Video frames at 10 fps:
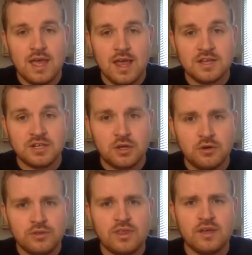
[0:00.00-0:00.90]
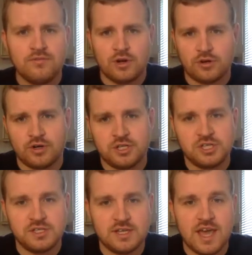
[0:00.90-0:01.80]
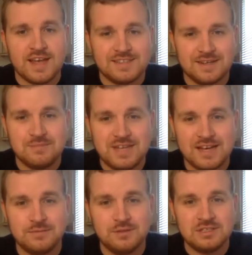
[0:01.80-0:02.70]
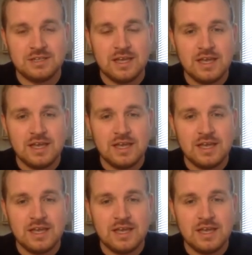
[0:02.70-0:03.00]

is a good thing for a Christian to get sometimes.